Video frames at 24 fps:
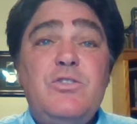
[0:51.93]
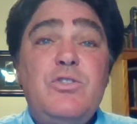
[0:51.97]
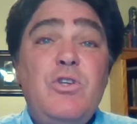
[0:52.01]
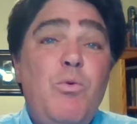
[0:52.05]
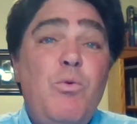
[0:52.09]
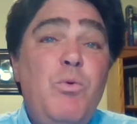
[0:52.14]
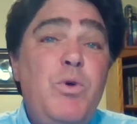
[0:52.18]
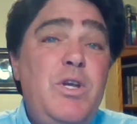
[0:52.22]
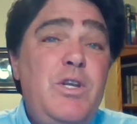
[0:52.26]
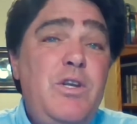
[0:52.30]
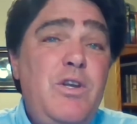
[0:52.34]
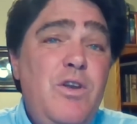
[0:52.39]

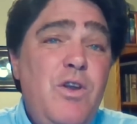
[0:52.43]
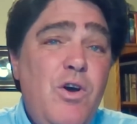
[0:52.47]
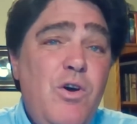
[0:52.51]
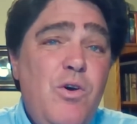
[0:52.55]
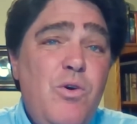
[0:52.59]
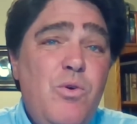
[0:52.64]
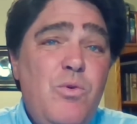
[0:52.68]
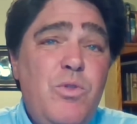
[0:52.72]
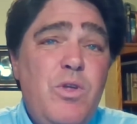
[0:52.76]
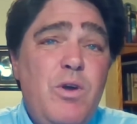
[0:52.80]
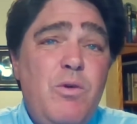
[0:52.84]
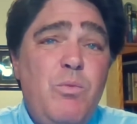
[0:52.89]
So, we
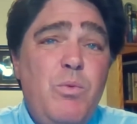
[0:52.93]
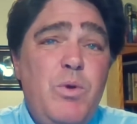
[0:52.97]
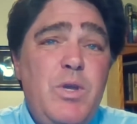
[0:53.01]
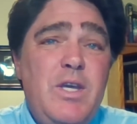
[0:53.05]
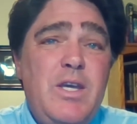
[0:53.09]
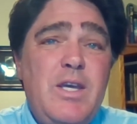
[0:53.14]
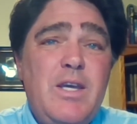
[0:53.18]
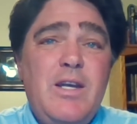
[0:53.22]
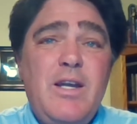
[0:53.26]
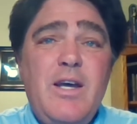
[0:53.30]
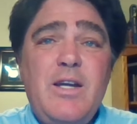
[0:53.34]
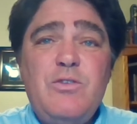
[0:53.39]
know that we
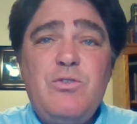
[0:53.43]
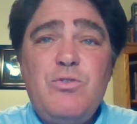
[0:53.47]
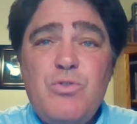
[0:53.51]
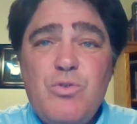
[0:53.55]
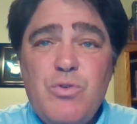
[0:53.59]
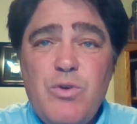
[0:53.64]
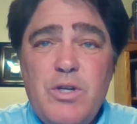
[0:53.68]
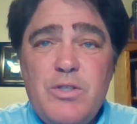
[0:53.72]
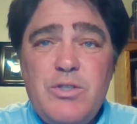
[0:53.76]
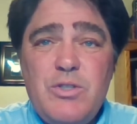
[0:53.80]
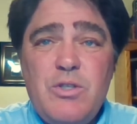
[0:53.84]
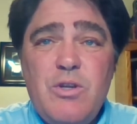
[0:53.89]
cannot
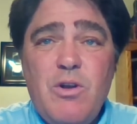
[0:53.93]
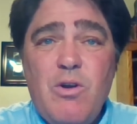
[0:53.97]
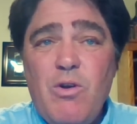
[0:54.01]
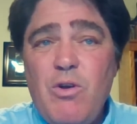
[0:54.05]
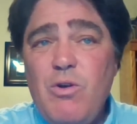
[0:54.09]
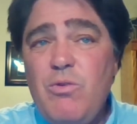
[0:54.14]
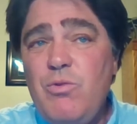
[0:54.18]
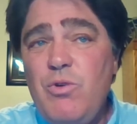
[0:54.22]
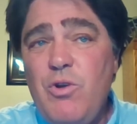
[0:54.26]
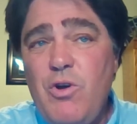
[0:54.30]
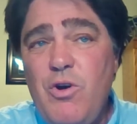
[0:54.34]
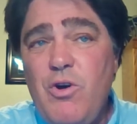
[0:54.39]
trust
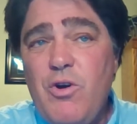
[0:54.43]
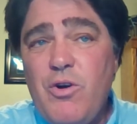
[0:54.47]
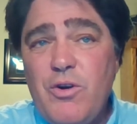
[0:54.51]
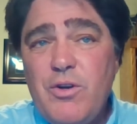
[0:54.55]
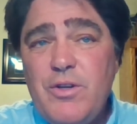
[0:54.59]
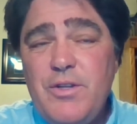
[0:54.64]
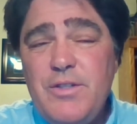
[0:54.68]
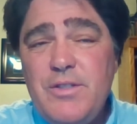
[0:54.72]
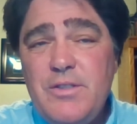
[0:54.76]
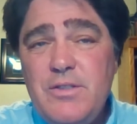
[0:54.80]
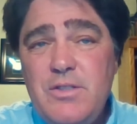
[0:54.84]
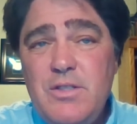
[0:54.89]
our own
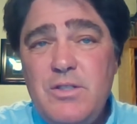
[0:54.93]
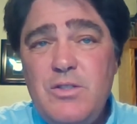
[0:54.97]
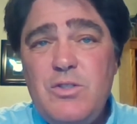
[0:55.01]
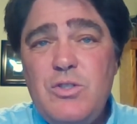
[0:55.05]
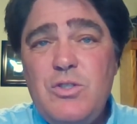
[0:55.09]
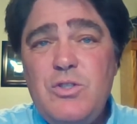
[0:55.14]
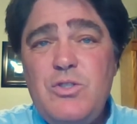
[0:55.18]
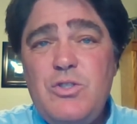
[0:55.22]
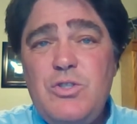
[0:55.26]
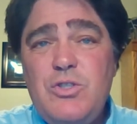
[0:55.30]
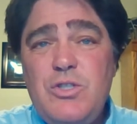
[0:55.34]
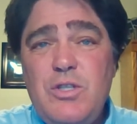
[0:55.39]
heart
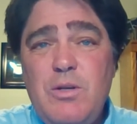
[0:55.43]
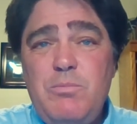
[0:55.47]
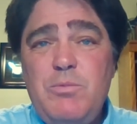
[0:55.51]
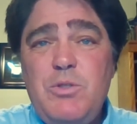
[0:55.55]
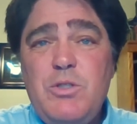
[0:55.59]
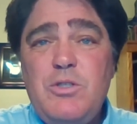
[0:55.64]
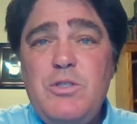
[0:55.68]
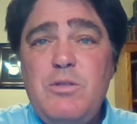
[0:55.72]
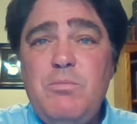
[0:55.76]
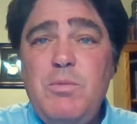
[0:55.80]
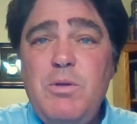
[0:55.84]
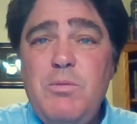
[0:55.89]
since it's
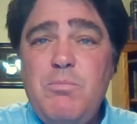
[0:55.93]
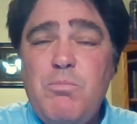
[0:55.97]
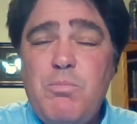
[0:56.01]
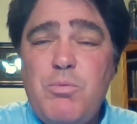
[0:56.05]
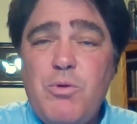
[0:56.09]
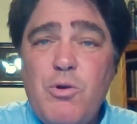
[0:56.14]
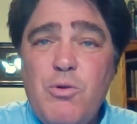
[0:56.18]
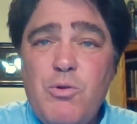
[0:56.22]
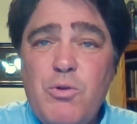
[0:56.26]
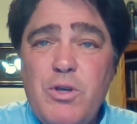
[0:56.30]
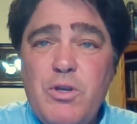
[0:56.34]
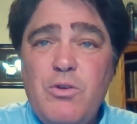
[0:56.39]
subject to be
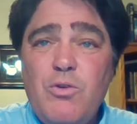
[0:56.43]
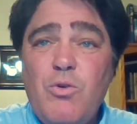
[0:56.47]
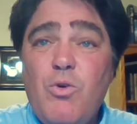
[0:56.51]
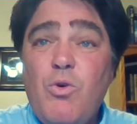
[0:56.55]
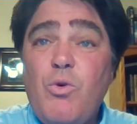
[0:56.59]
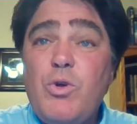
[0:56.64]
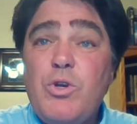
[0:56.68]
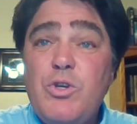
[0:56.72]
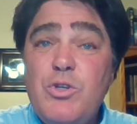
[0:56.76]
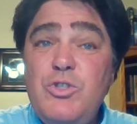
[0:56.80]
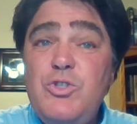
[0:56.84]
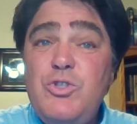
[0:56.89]
broken
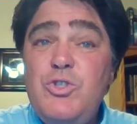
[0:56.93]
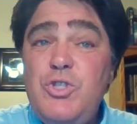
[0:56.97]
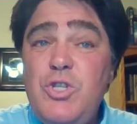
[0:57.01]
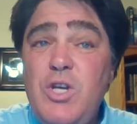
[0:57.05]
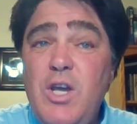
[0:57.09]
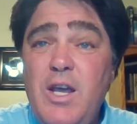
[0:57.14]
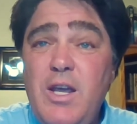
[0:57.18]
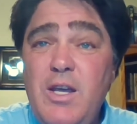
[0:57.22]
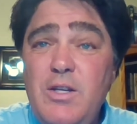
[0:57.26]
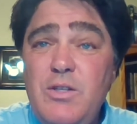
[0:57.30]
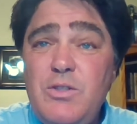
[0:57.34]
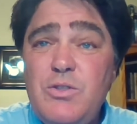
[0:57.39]
or could
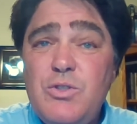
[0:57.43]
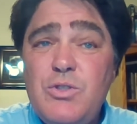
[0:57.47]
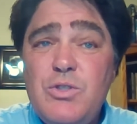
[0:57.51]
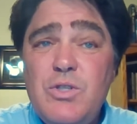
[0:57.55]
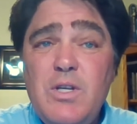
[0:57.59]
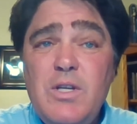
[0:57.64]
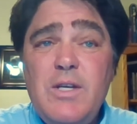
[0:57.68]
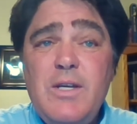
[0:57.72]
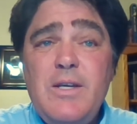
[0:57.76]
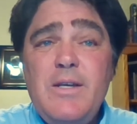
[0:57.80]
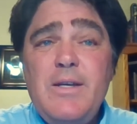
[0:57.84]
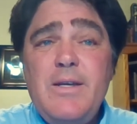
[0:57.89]
change.
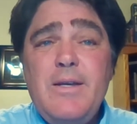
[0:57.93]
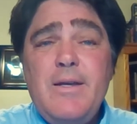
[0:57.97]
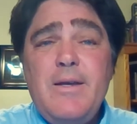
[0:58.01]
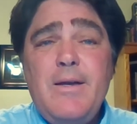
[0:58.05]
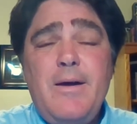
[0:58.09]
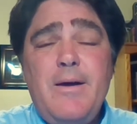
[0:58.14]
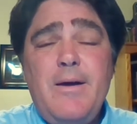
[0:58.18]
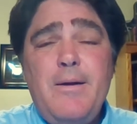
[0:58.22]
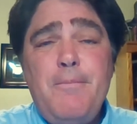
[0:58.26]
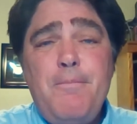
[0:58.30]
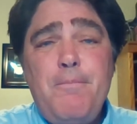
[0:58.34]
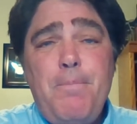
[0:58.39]

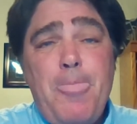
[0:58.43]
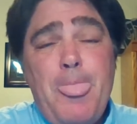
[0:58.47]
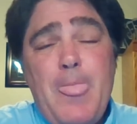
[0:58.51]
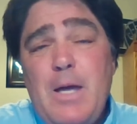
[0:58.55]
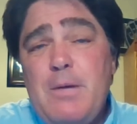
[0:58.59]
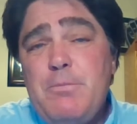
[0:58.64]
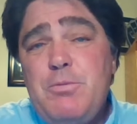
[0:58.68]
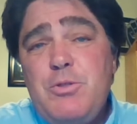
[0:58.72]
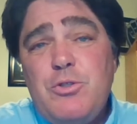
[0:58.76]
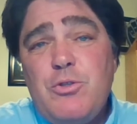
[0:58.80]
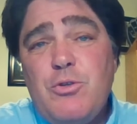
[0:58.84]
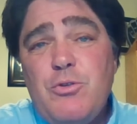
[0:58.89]
Um,
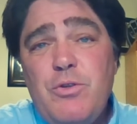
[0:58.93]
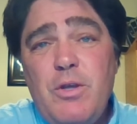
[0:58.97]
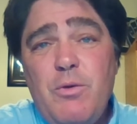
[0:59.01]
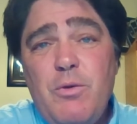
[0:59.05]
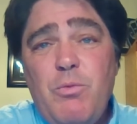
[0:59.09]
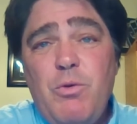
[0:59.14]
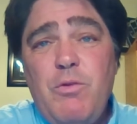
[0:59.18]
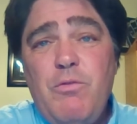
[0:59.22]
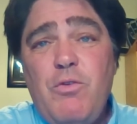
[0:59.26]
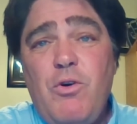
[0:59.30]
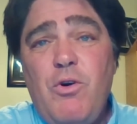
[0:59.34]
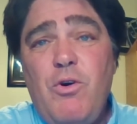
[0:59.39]
I'm certain
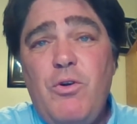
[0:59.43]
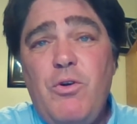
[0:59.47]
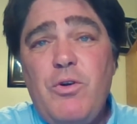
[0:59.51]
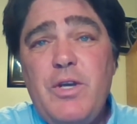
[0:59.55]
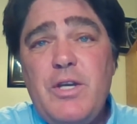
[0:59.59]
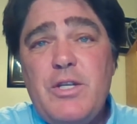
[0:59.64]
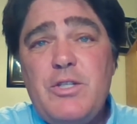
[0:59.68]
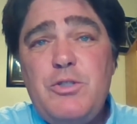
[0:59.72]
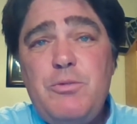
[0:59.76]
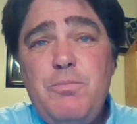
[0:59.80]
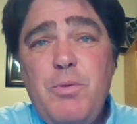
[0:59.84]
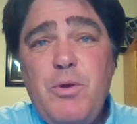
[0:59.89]
that we've all
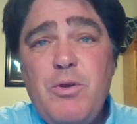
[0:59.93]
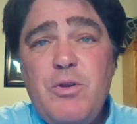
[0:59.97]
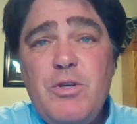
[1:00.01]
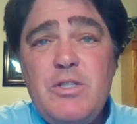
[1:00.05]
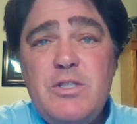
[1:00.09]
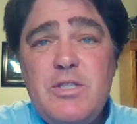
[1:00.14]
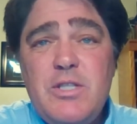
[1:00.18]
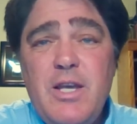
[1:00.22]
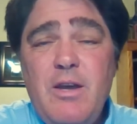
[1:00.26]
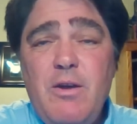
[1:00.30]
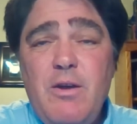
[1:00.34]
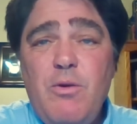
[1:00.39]

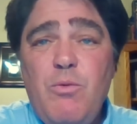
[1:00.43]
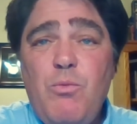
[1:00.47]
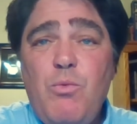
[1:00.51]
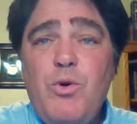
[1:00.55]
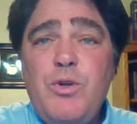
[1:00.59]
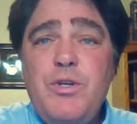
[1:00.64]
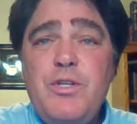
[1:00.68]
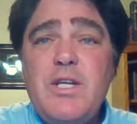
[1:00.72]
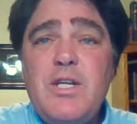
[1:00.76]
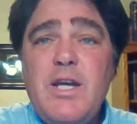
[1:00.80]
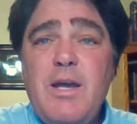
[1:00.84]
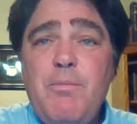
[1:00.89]
experienced that at
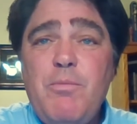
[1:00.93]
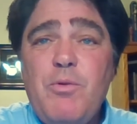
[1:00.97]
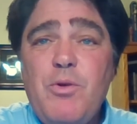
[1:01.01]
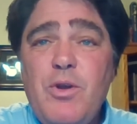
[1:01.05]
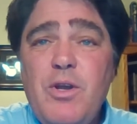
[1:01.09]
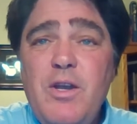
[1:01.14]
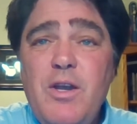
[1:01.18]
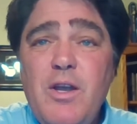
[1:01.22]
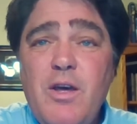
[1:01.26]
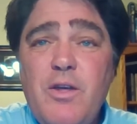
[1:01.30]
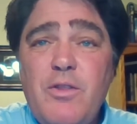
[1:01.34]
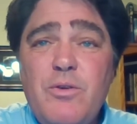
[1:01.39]
one time or
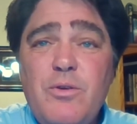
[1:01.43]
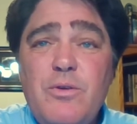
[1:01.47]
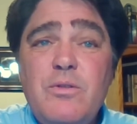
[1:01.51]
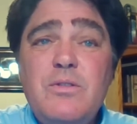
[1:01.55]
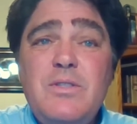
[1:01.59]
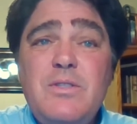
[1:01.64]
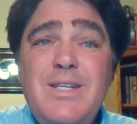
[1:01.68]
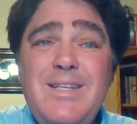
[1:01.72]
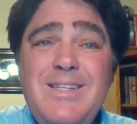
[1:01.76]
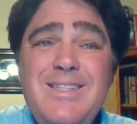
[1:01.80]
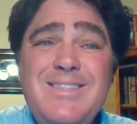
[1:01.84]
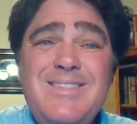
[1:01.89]
another.
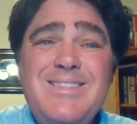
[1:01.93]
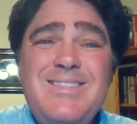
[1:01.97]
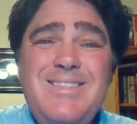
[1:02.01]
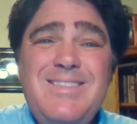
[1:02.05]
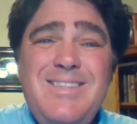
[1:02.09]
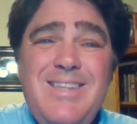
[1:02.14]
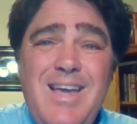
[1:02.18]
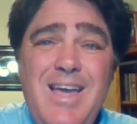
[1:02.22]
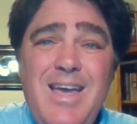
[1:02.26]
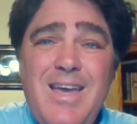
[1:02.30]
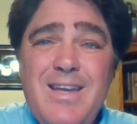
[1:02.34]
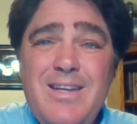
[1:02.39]

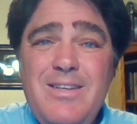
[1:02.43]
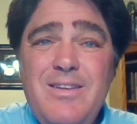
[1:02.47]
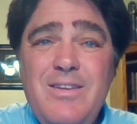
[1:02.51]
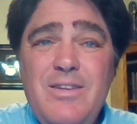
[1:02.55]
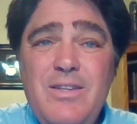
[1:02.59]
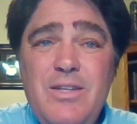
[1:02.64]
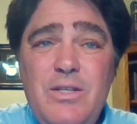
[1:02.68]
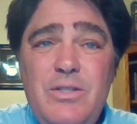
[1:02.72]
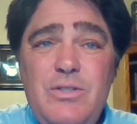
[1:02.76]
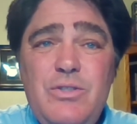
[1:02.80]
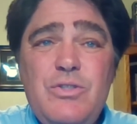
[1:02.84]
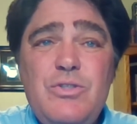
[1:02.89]

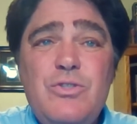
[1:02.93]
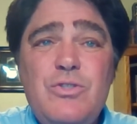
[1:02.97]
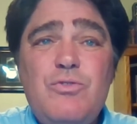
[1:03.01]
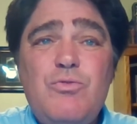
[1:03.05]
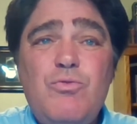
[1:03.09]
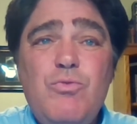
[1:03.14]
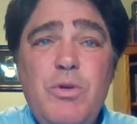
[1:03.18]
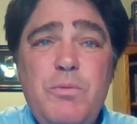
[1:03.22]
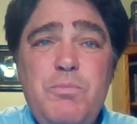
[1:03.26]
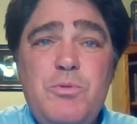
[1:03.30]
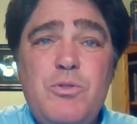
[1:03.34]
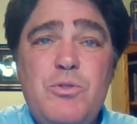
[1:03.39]
Instead, this
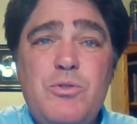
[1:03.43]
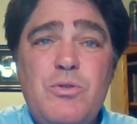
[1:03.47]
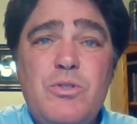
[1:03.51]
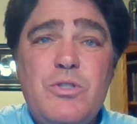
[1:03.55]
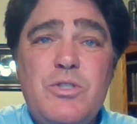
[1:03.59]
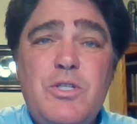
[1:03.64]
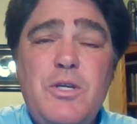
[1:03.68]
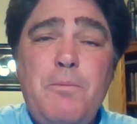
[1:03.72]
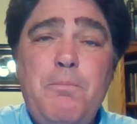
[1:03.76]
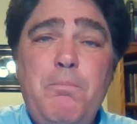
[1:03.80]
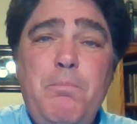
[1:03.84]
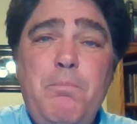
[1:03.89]
scripture is